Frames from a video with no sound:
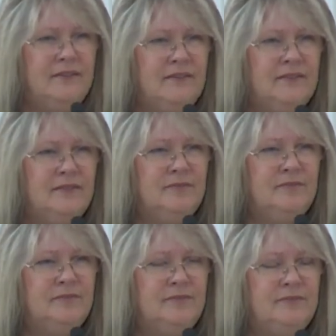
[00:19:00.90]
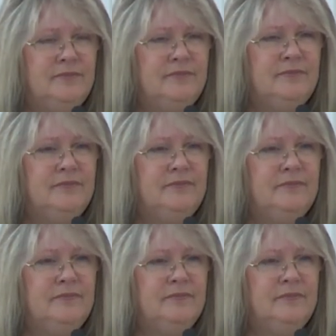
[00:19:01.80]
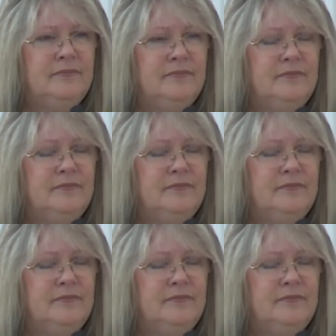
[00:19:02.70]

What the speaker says: No one is speaking in this clip.